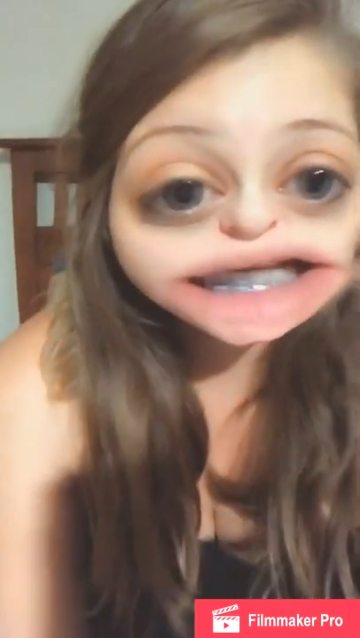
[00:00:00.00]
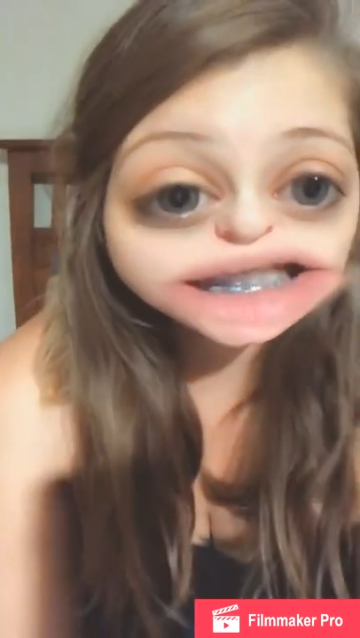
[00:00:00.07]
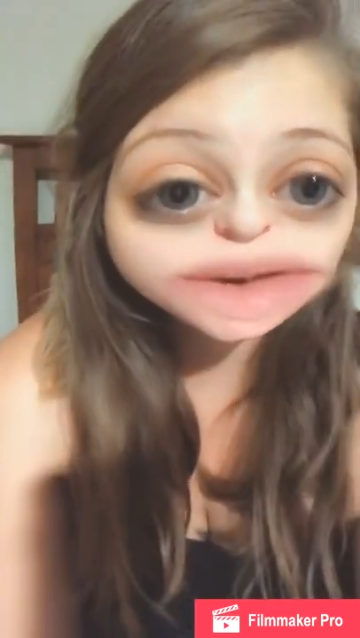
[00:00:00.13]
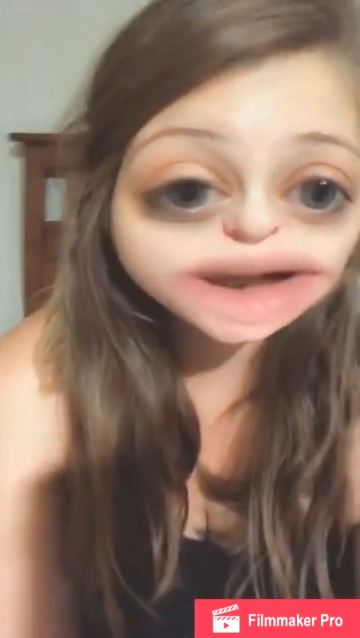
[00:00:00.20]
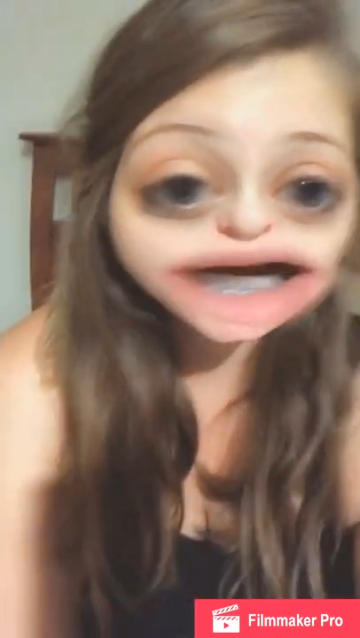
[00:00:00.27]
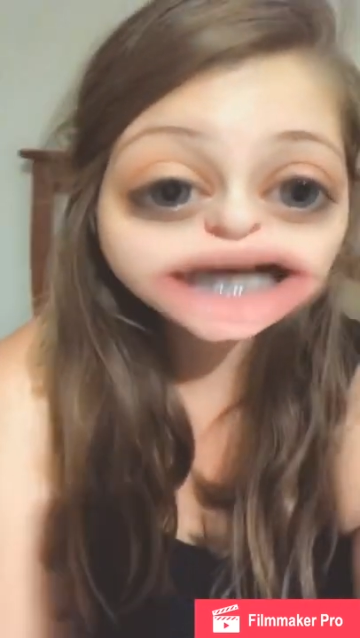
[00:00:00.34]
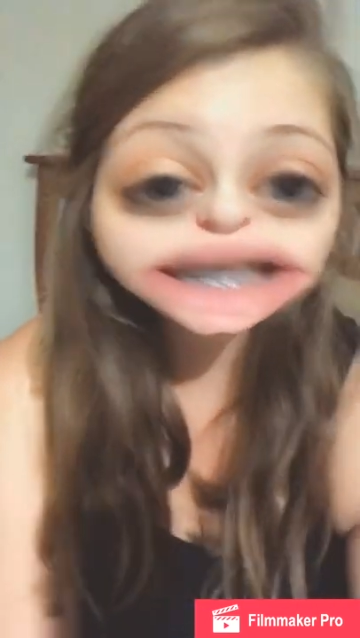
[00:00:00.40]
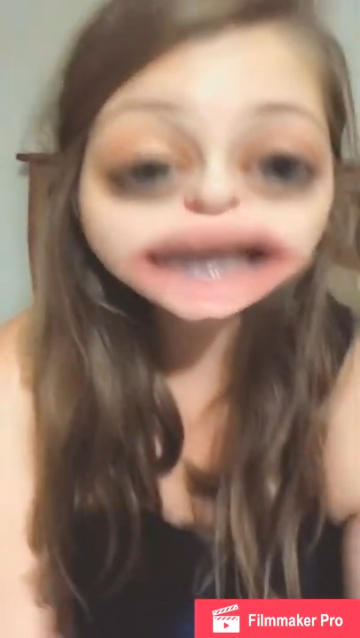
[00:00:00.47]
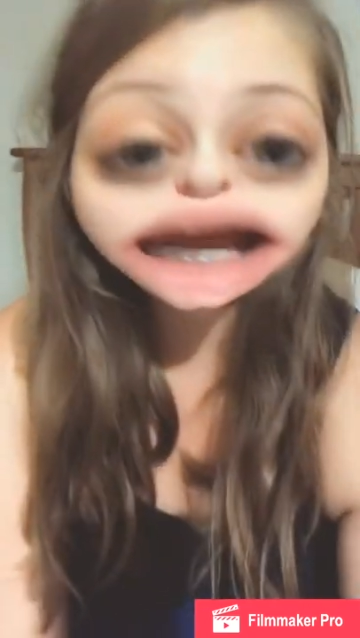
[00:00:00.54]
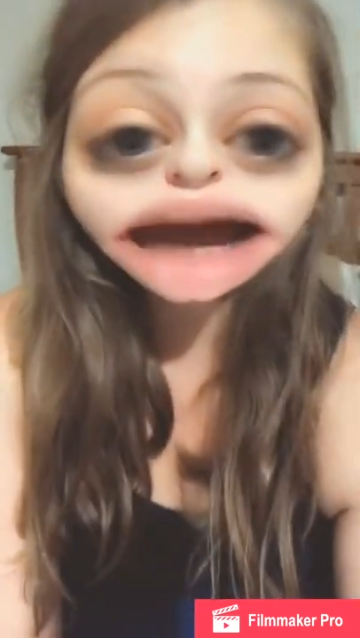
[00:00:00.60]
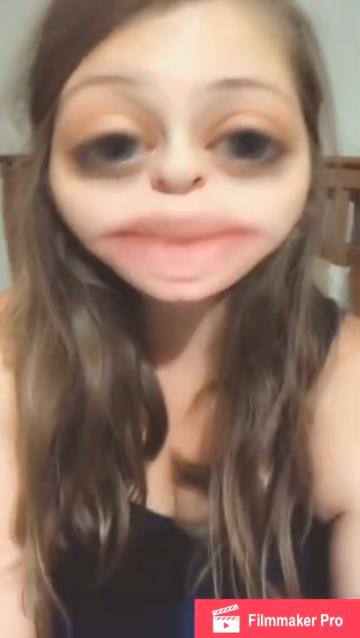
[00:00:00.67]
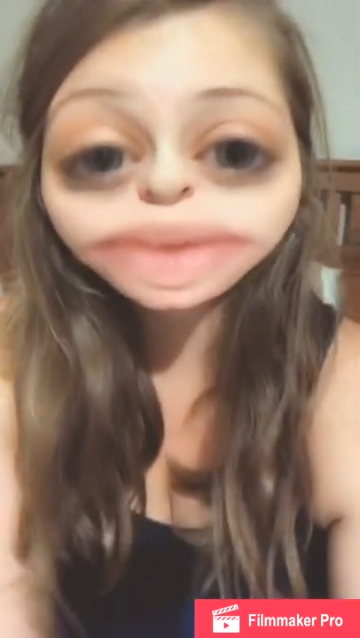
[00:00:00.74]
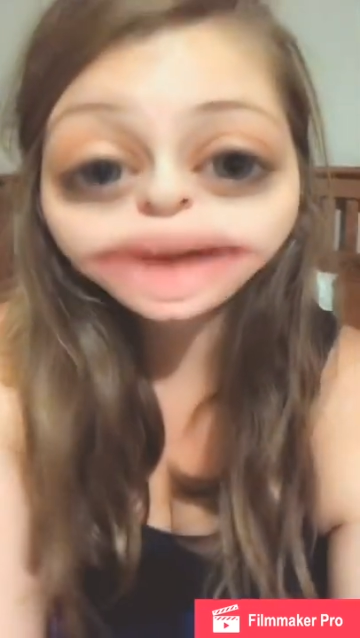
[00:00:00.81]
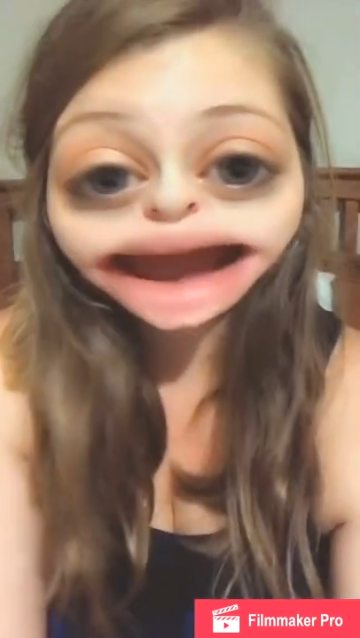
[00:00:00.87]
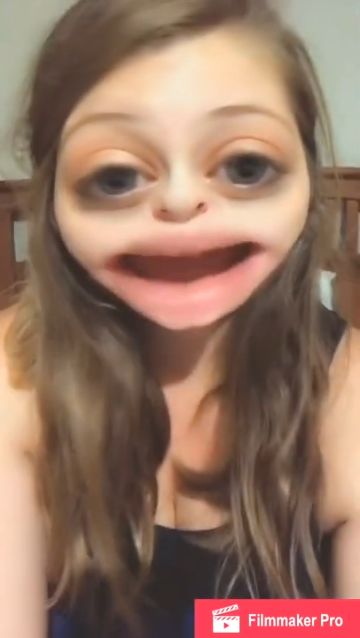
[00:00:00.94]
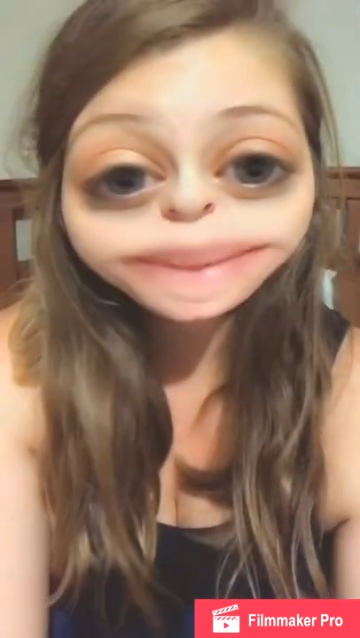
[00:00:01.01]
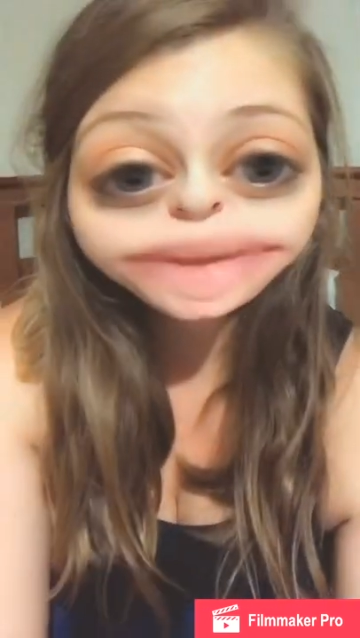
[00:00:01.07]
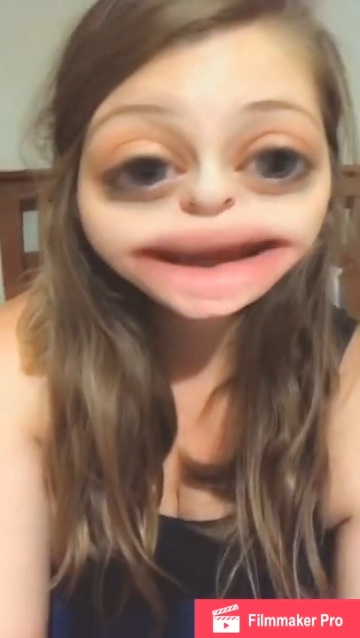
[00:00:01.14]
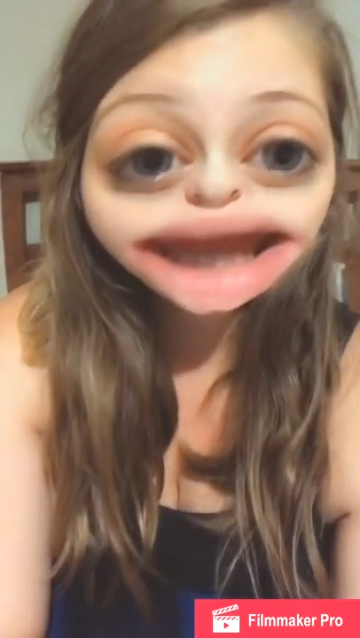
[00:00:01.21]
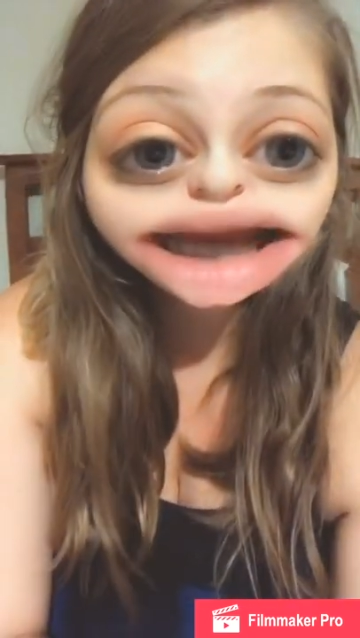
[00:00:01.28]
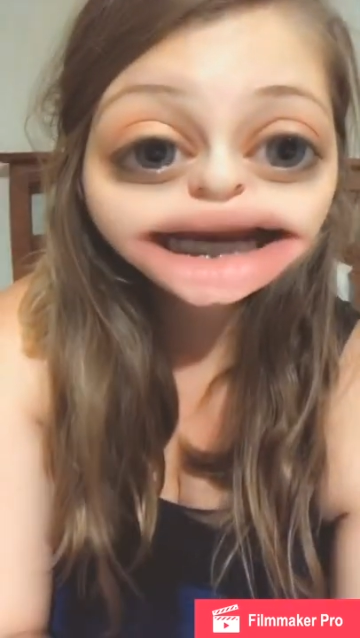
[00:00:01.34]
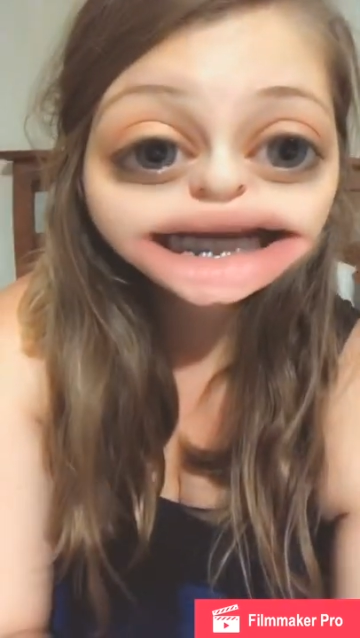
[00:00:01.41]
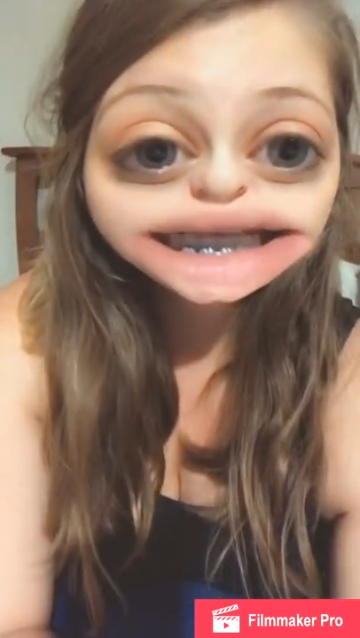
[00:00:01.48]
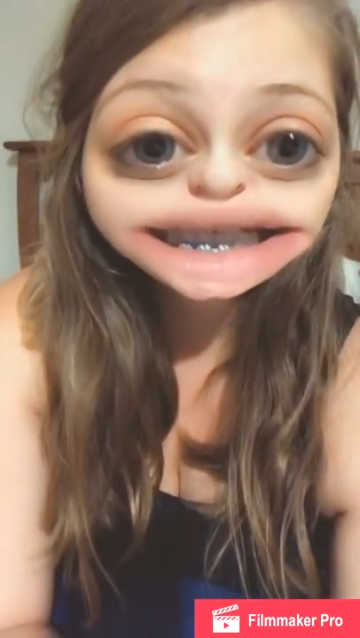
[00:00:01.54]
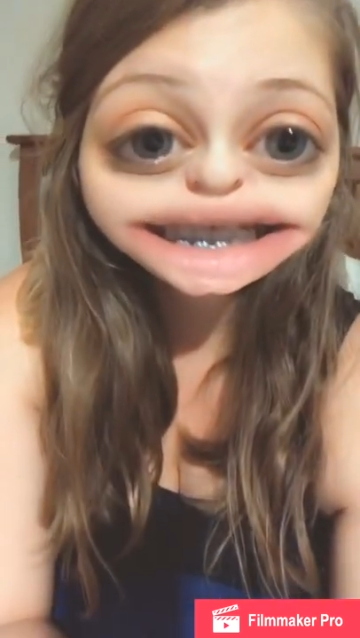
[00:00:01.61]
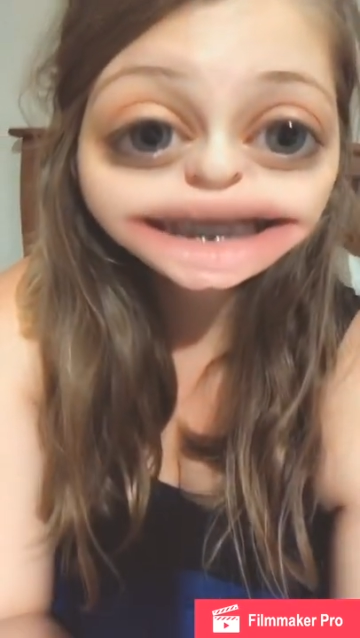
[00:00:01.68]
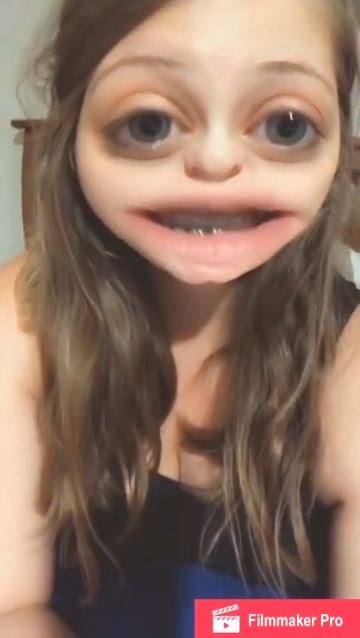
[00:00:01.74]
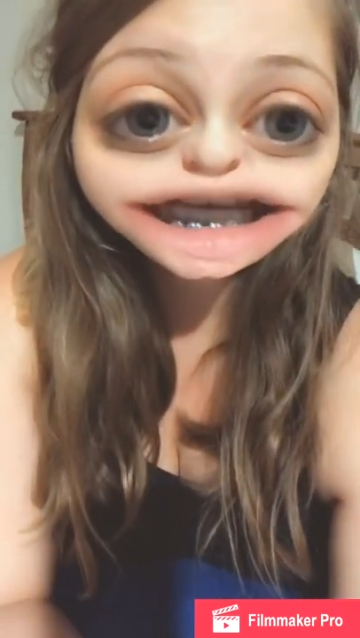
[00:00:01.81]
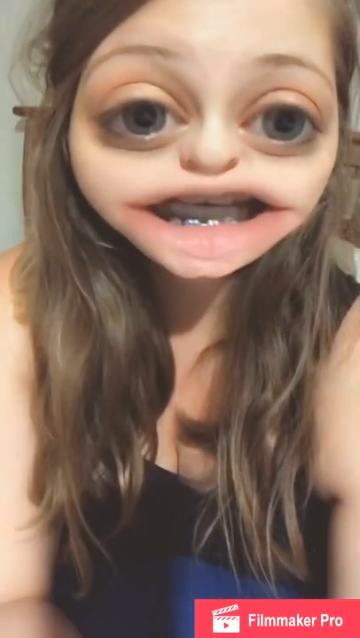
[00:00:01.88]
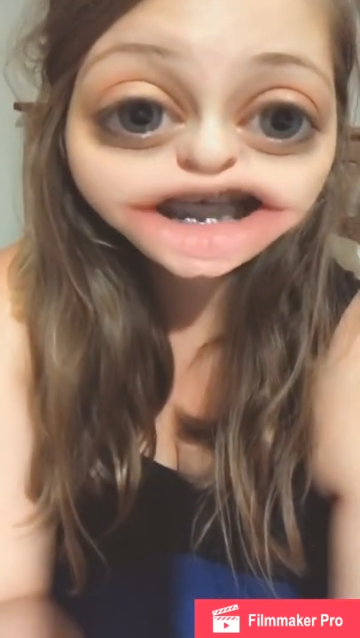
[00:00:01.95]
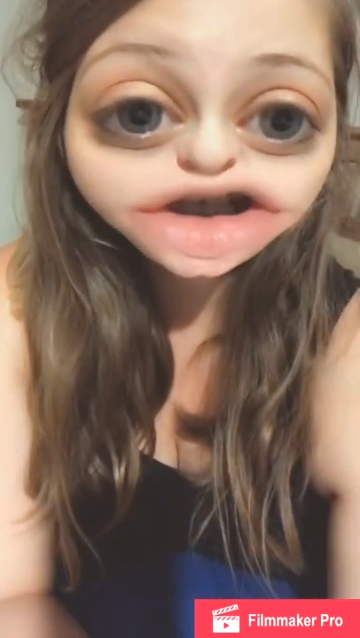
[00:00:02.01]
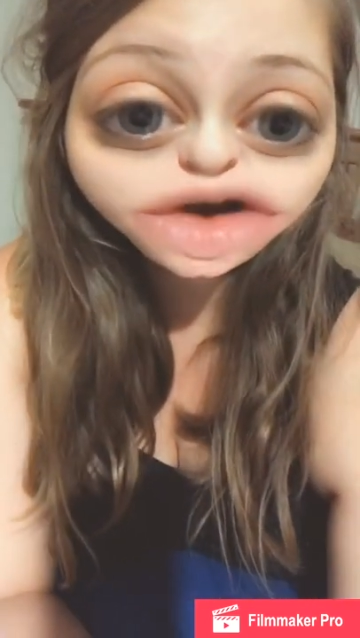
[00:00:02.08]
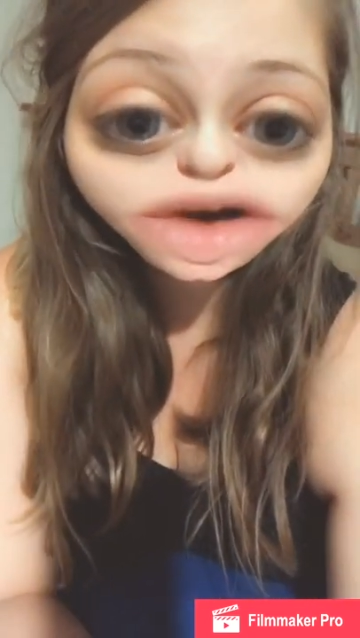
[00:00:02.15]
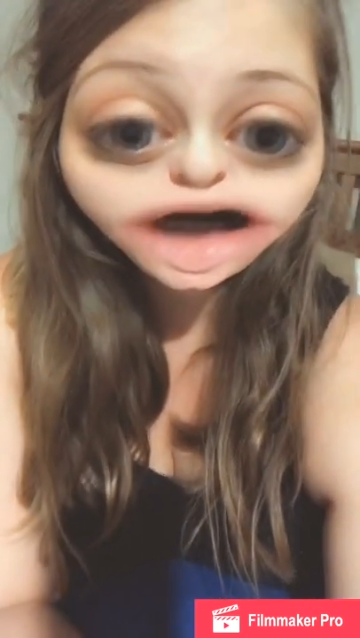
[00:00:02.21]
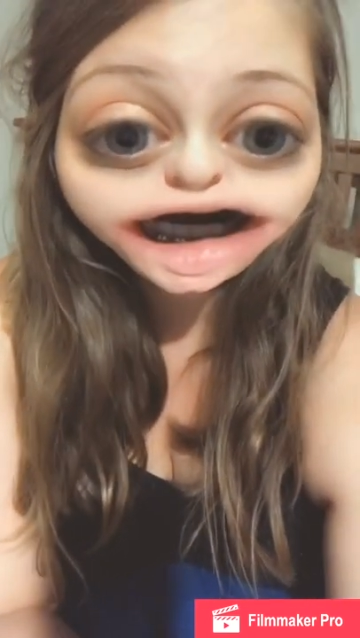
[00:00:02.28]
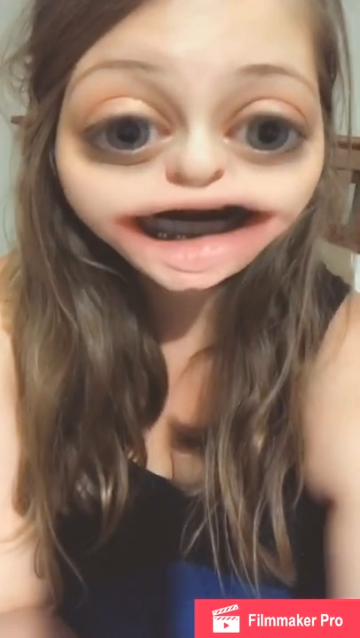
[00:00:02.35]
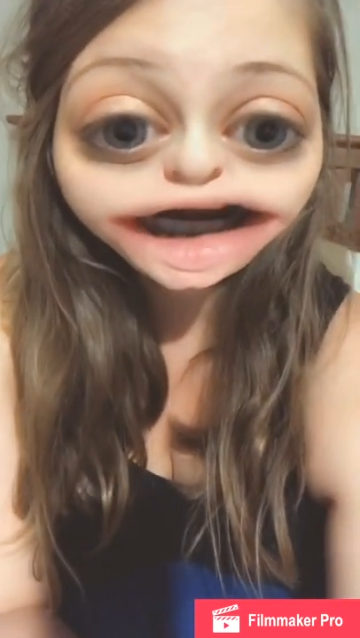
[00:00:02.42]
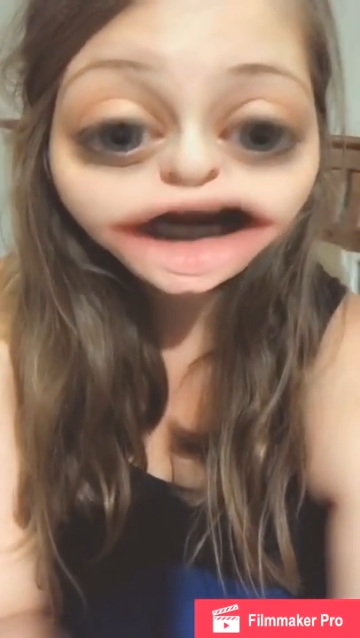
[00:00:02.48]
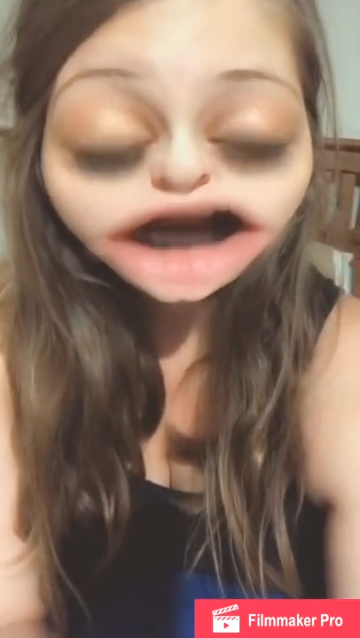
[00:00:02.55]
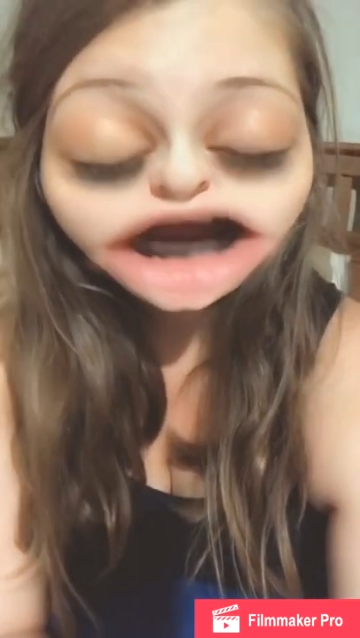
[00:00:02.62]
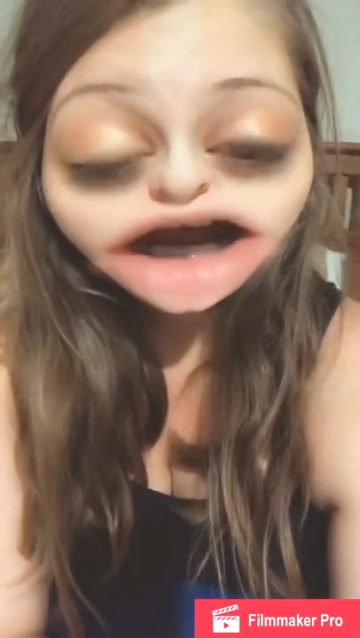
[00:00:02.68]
so here's a couple happy endings to this story.